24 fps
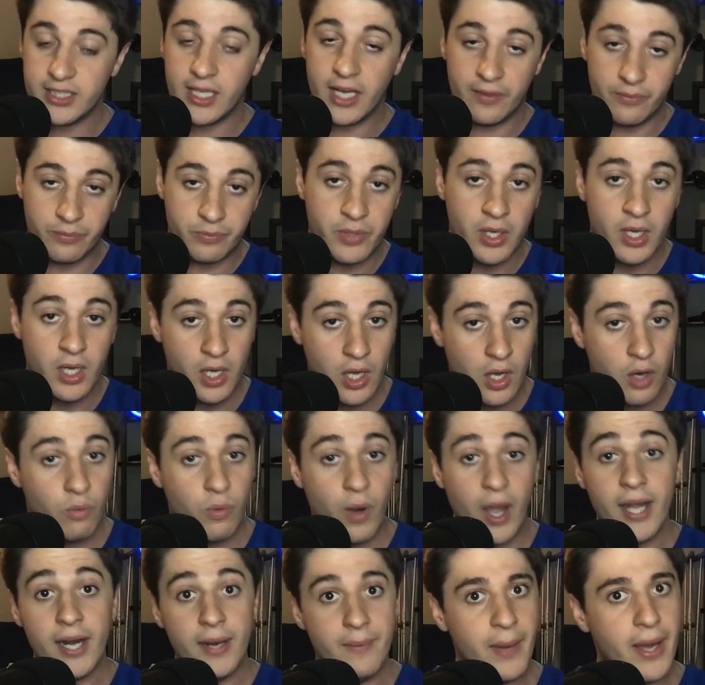Am
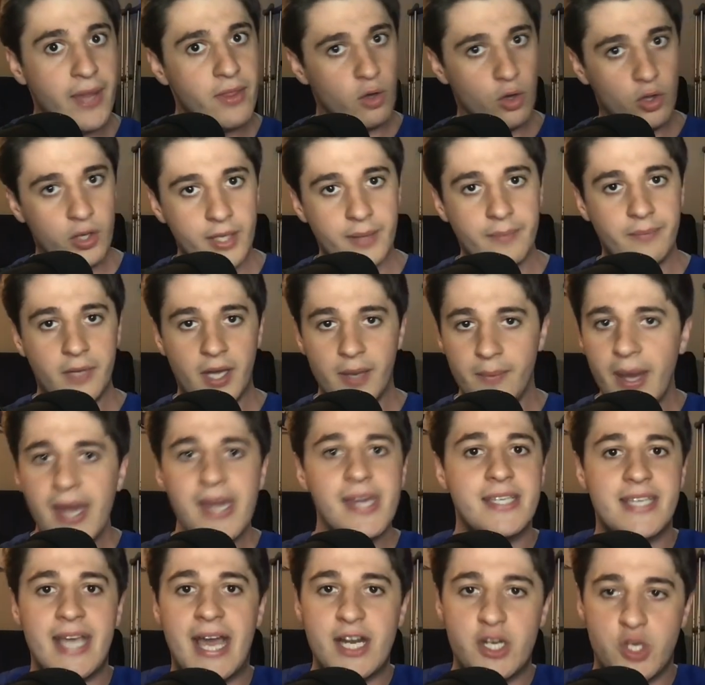I
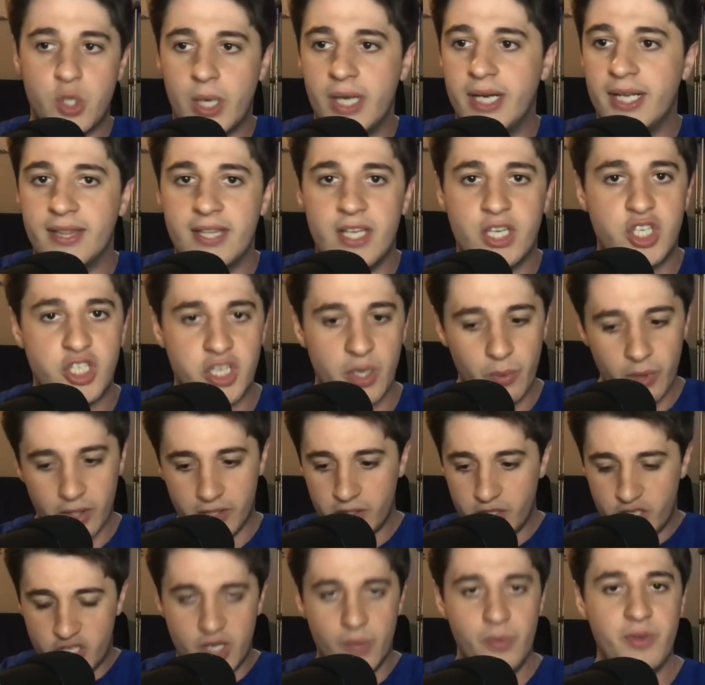exaggerating this?
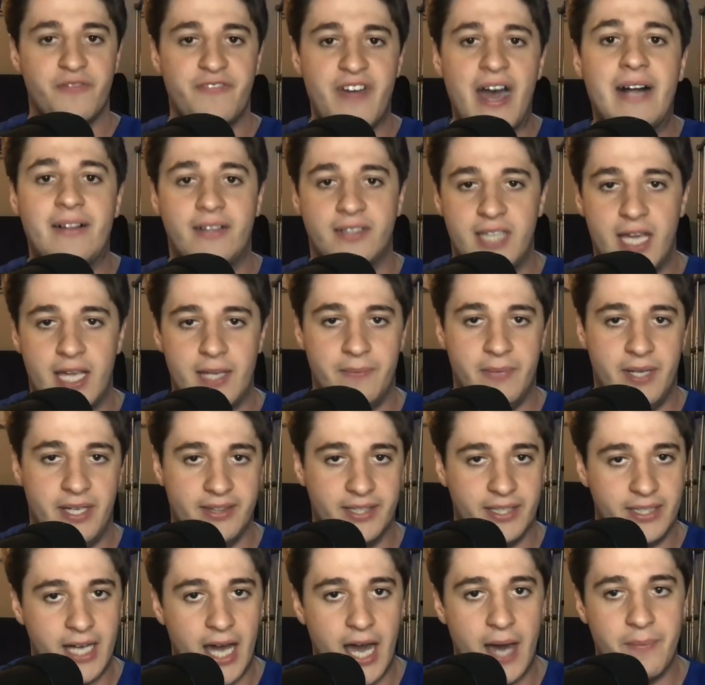Someone validate me
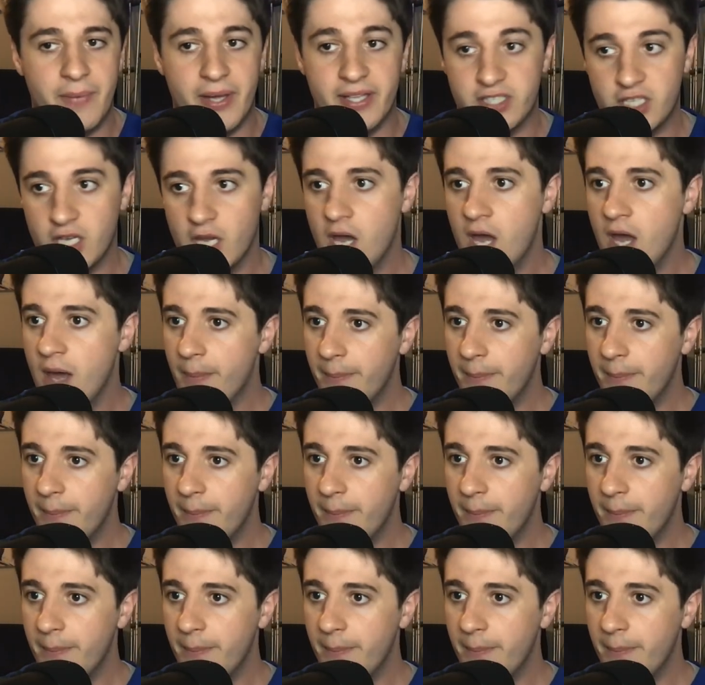in the comments.